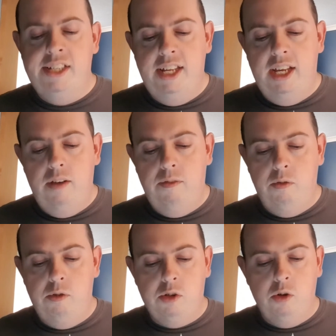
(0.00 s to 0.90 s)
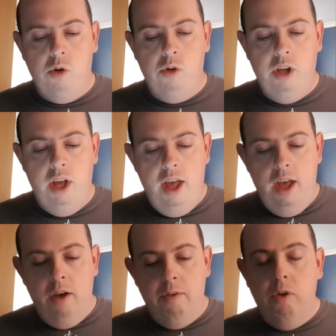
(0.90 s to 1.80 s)
Steve, who scored
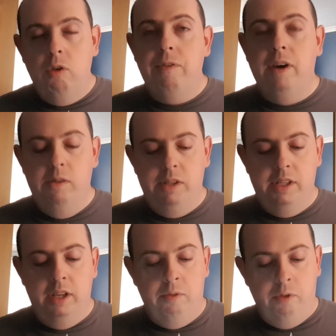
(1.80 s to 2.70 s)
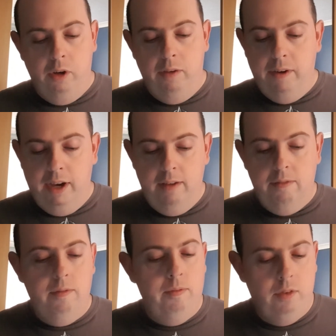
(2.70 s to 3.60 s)

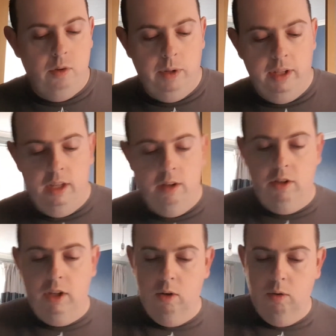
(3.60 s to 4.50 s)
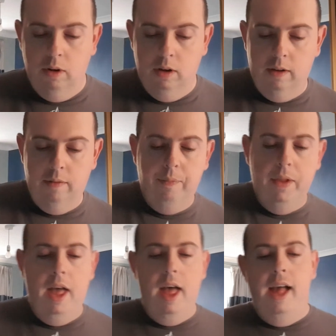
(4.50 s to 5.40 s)
4,045. So well done to you.
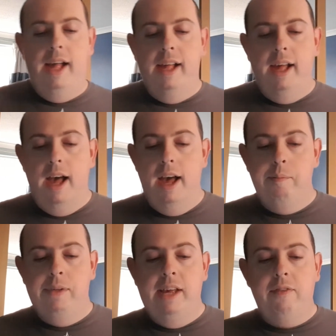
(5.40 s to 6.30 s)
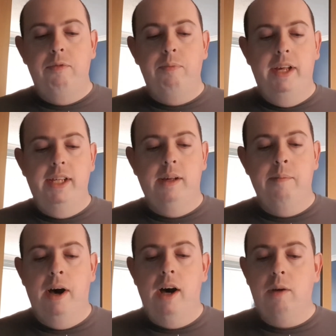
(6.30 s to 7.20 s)
Um, seventh place,
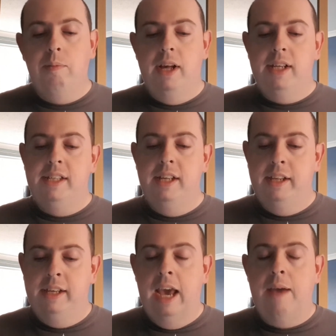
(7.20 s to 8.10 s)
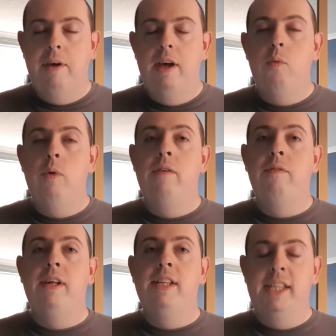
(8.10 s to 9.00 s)
Mark Blaster the Gamer
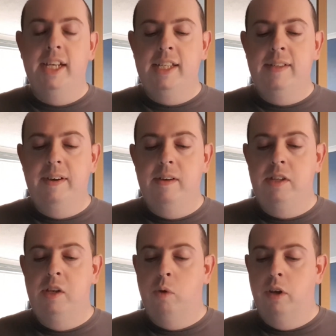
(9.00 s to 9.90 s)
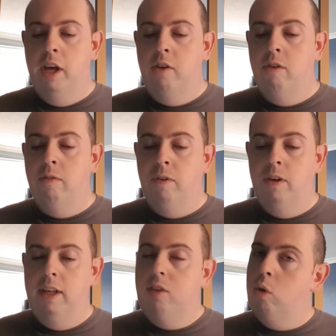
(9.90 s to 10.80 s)
with
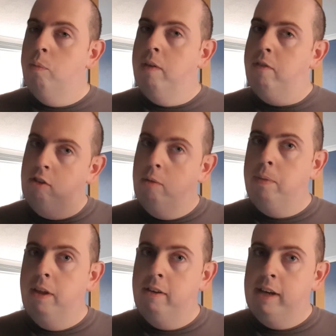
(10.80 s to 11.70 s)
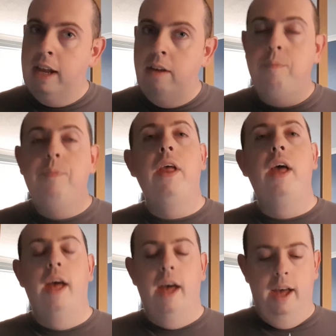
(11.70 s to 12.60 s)
6,130. So a bit of a jump there again.
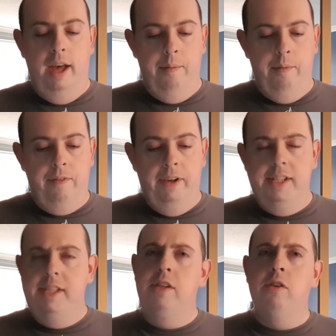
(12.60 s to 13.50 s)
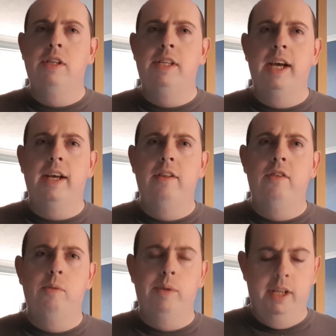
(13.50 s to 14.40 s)
Um, I think this is your second
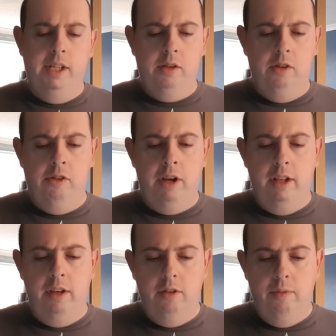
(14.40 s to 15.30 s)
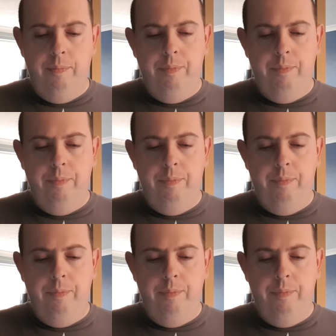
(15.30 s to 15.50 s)
Super High Score challenge.